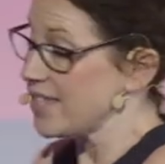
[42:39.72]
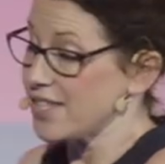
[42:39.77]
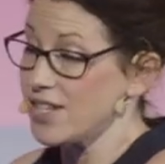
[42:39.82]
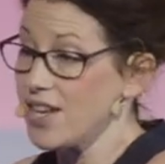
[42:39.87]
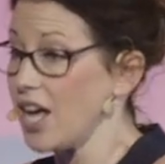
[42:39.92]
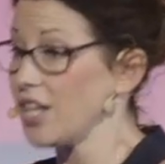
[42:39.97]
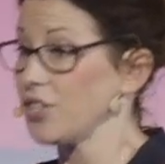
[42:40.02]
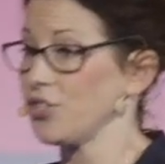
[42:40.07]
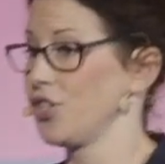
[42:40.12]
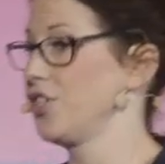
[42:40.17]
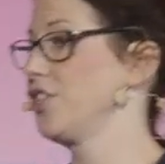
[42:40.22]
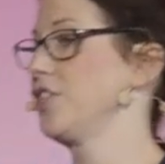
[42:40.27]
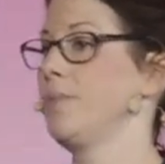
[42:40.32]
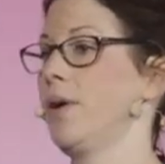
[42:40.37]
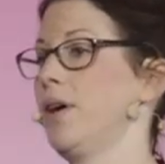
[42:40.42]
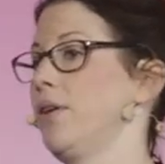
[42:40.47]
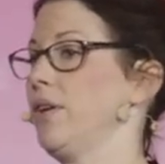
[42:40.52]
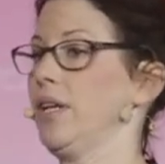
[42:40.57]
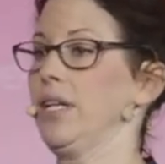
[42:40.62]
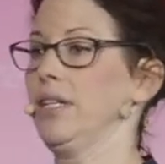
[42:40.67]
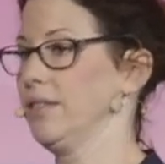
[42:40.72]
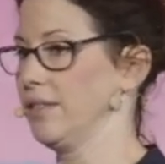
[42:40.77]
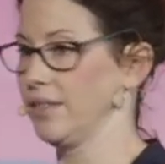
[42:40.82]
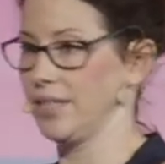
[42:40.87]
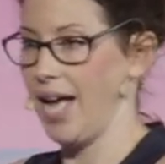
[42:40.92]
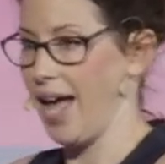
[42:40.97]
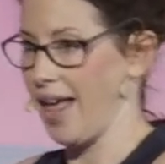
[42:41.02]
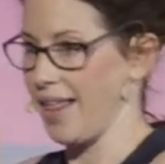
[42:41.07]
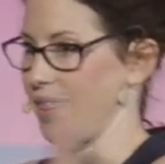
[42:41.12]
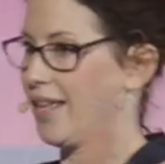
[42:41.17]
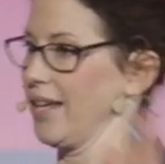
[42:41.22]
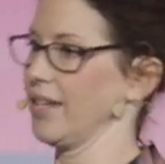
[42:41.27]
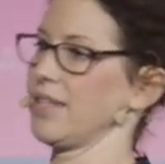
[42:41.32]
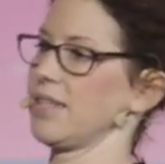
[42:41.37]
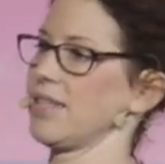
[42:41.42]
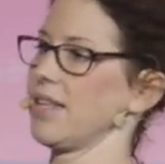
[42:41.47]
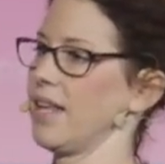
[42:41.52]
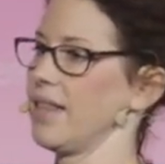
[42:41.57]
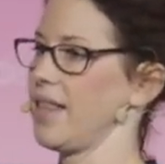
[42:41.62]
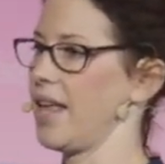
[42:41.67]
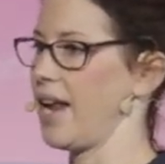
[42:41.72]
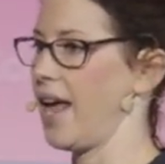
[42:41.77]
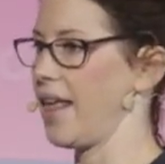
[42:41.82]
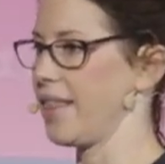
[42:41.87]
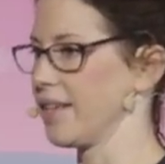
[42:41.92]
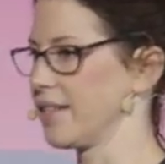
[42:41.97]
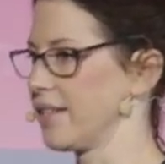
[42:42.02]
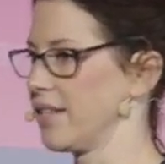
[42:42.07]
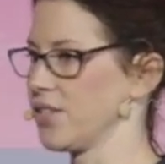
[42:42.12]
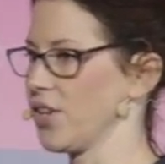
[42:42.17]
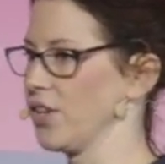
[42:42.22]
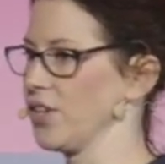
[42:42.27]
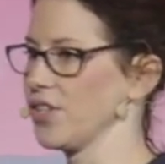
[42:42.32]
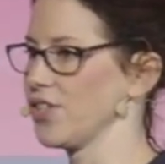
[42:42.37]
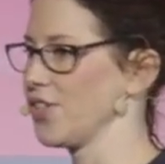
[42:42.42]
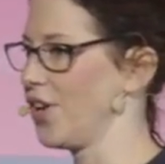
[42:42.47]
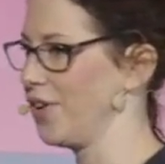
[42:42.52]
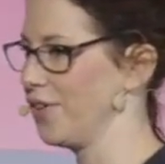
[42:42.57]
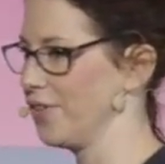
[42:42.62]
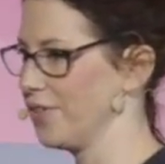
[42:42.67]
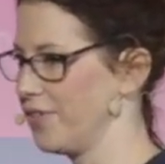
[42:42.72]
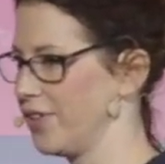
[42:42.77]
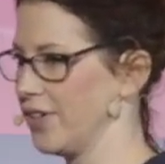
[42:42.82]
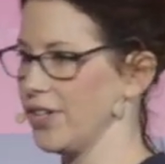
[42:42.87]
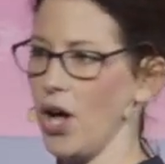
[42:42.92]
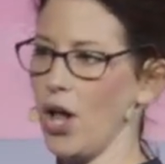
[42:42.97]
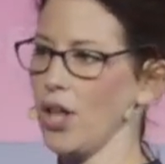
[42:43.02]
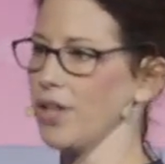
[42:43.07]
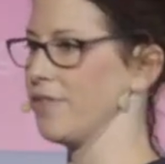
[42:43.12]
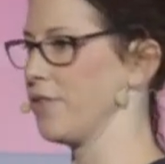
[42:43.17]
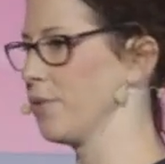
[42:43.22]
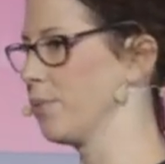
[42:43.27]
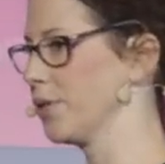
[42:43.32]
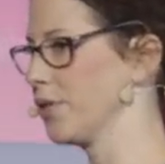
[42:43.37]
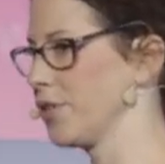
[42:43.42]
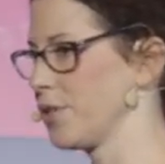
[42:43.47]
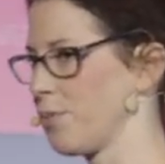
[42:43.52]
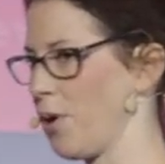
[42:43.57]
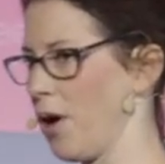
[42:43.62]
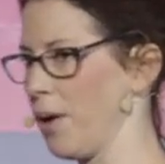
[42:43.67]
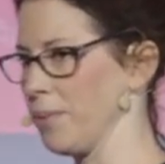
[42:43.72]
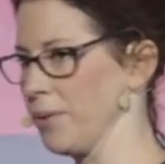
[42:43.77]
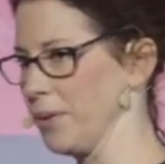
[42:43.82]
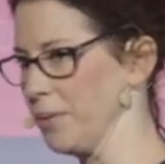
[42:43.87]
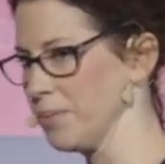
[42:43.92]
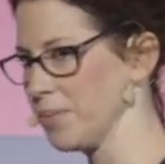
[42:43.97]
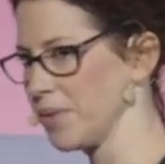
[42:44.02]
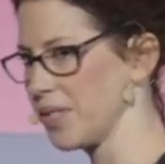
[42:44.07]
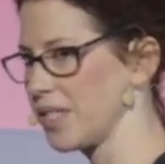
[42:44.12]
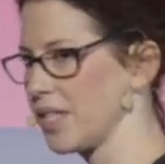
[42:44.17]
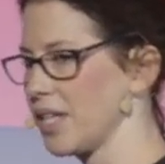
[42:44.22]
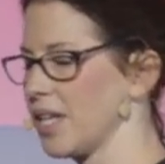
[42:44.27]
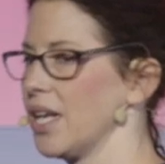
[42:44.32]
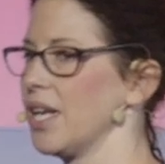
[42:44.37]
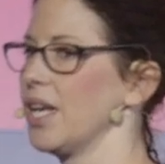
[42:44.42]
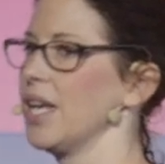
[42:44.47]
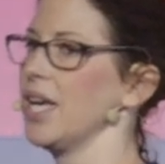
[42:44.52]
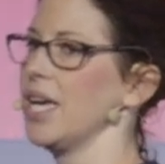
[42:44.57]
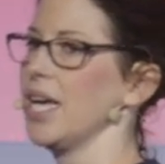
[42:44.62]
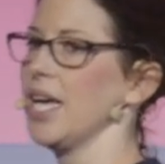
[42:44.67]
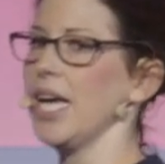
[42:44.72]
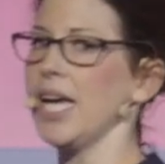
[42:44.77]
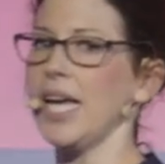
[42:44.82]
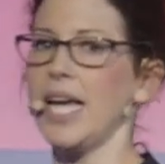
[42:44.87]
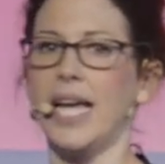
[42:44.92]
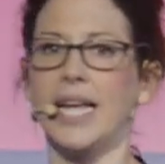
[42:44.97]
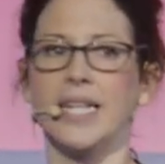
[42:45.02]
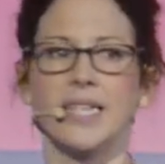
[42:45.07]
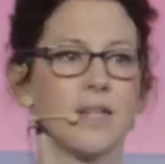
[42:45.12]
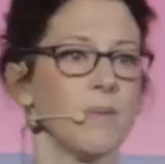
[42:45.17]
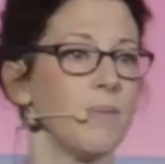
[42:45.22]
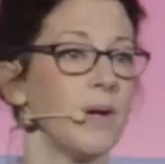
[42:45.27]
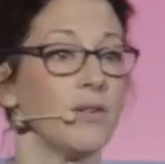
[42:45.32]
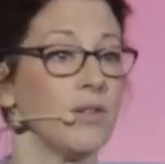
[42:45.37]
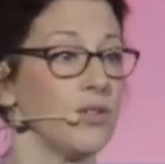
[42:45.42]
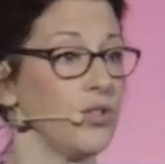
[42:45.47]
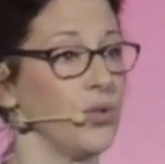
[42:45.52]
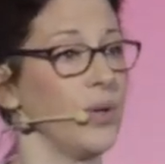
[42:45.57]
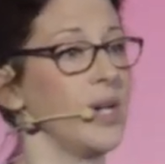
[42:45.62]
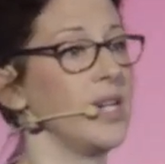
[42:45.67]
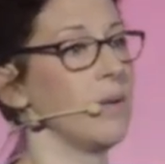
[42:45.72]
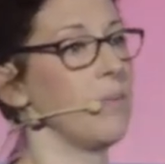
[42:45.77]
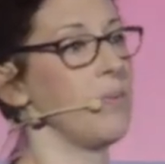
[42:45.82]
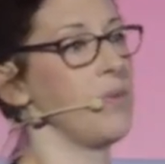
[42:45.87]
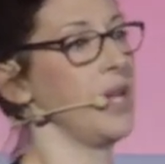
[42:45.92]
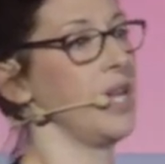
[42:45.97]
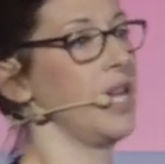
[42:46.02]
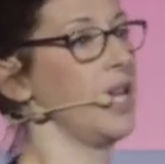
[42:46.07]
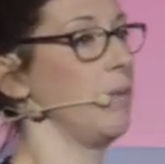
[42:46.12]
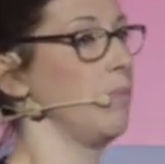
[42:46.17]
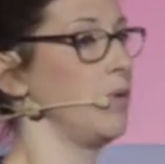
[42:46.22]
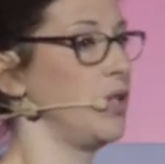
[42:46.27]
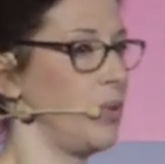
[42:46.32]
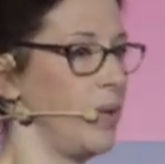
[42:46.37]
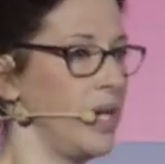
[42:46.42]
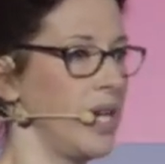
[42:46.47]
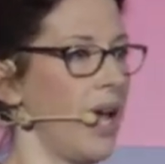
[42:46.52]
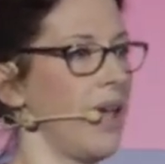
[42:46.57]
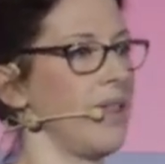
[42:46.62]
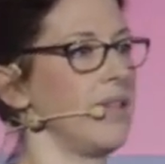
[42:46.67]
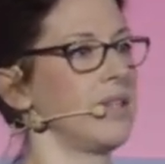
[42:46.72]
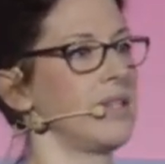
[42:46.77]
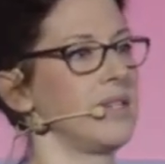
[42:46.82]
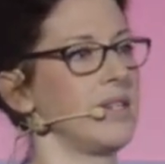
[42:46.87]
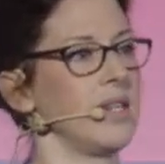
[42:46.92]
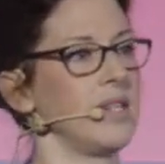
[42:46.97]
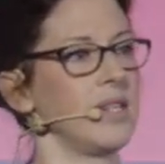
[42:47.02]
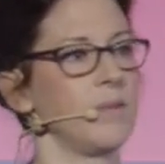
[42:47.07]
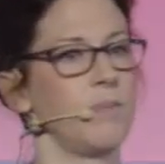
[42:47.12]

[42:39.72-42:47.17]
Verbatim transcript: not just about ethics and that ethics is going to solve all of the world's problems. It's about joined up thinking between ethicists,